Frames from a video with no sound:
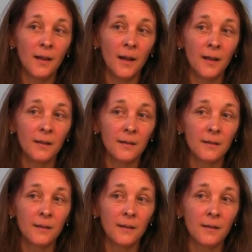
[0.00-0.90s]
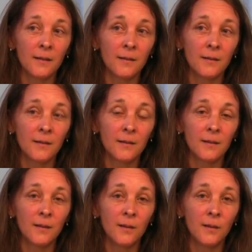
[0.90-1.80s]
and uh,
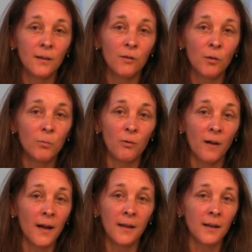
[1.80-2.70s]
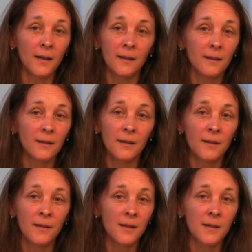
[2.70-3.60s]
for providing
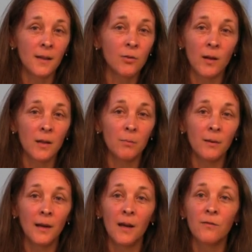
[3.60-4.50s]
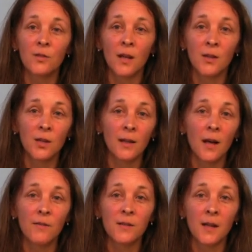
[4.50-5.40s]
this incredible, life-changing
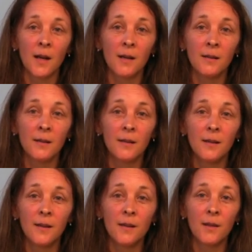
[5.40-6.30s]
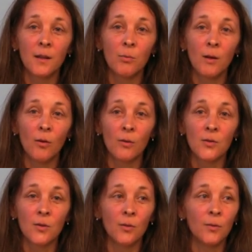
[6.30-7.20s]
lifestyle that we
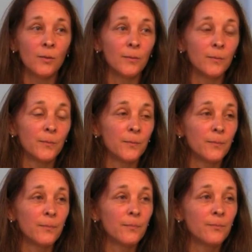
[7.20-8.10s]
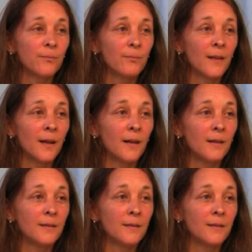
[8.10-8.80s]
also, yeah,